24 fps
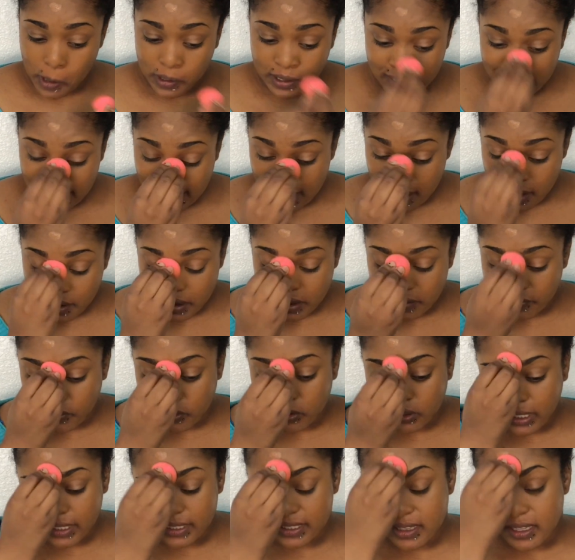Now, if
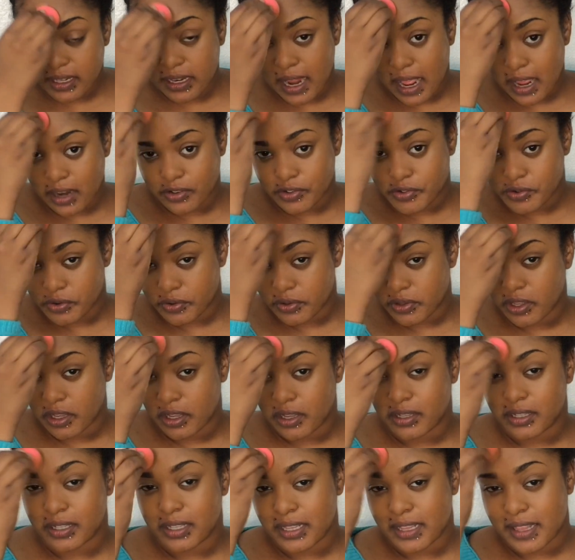you like the natural
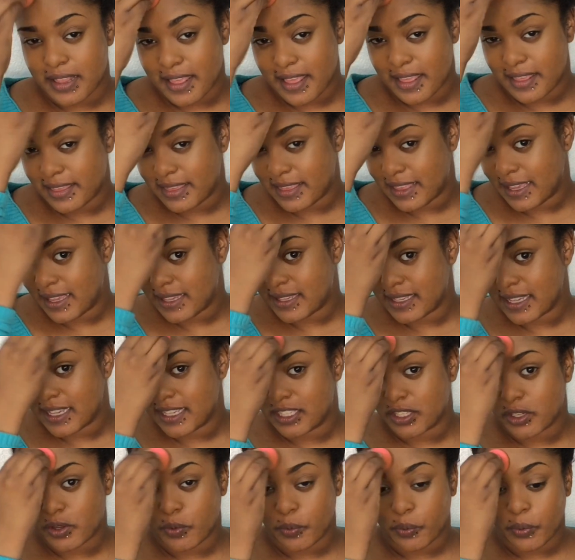look, then this
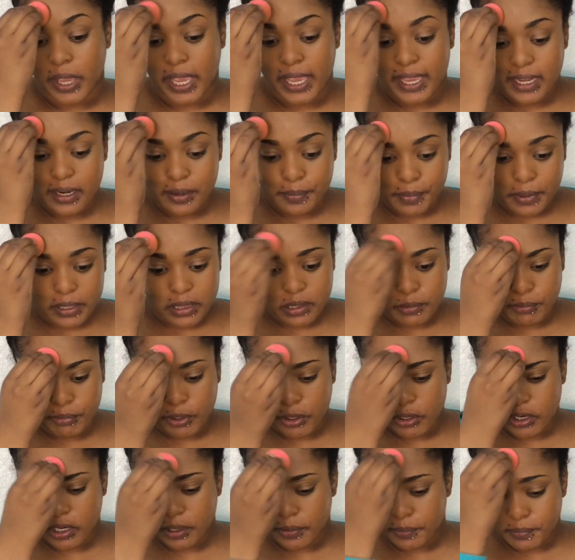is great, but the
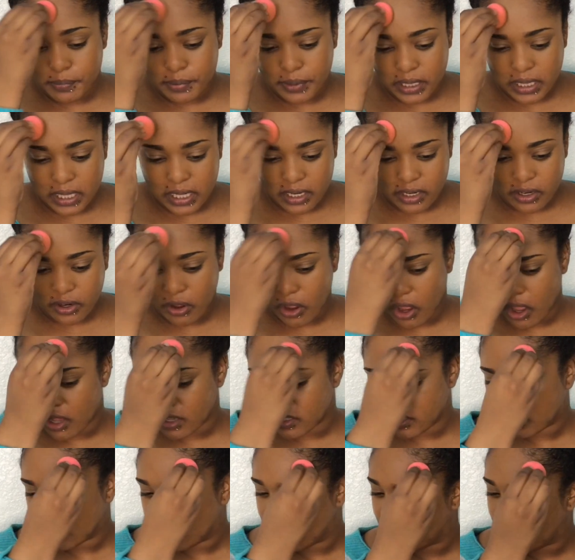beauty blender
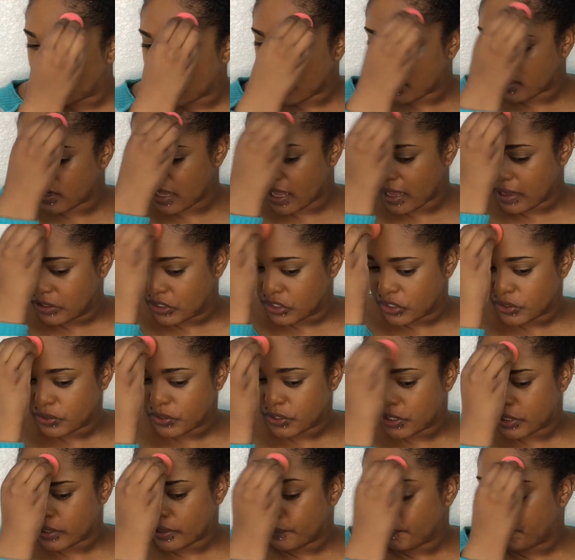also allows you
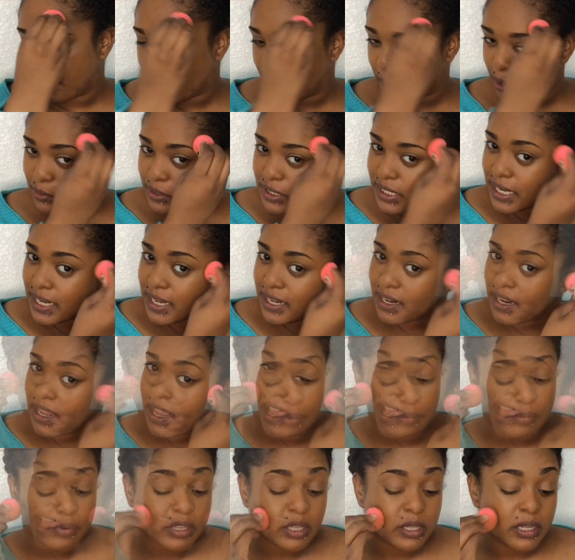to build it.
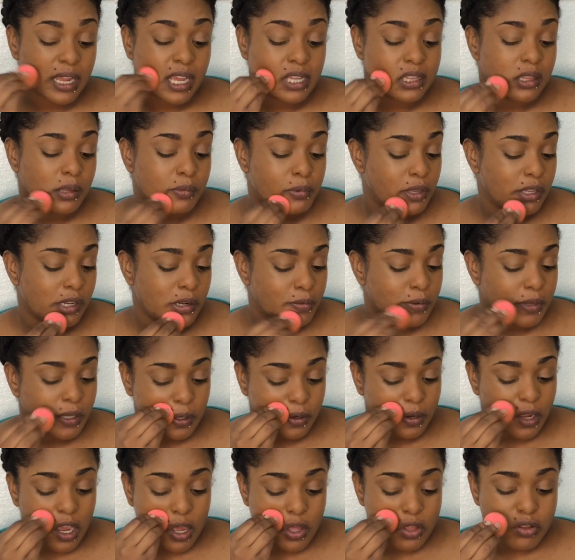I really like the beauty
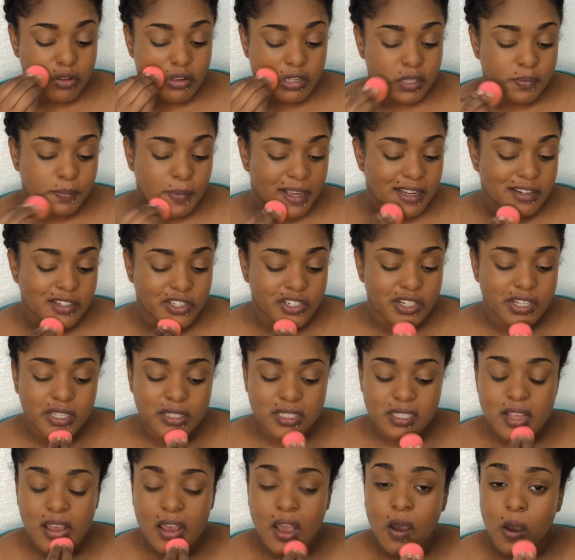blender. Other
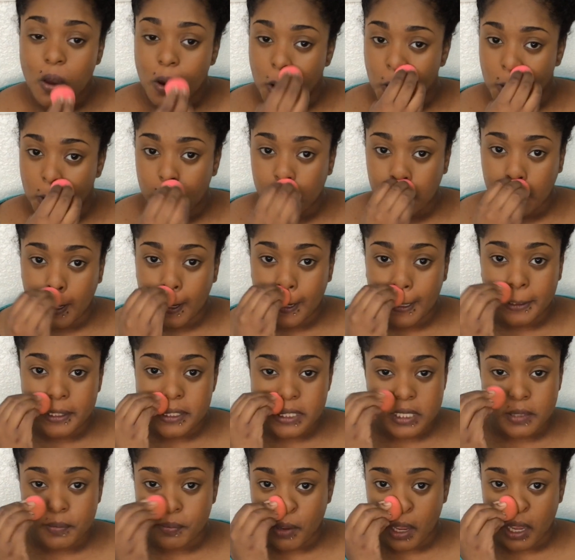sponges hold on
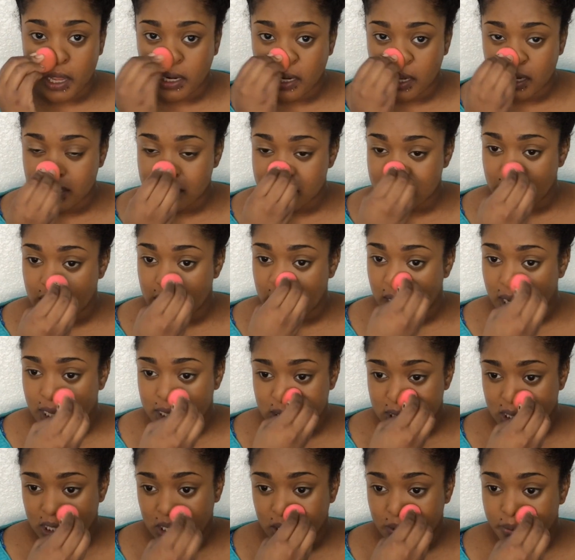to the product, and I
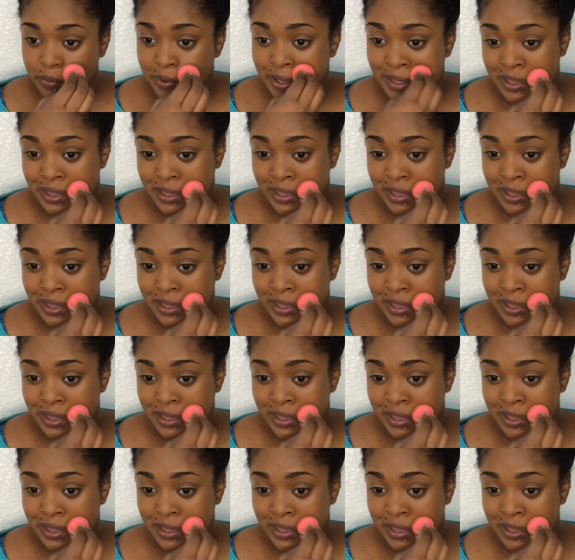think